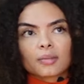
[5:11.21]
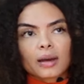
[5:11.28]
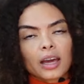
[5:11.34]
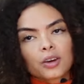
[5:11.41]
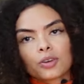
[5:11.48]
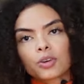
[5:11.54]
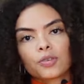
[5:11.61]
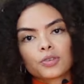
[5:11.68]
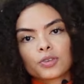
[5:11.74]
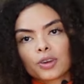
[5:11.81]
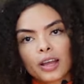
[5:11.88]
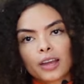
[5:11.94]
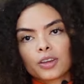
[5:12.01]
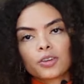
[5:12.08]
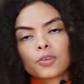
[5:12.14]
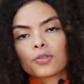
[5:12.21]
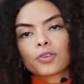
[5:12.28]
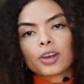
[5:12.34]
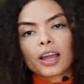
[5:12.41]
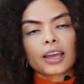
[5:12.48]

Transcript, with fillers: But I don't know if you, like, you would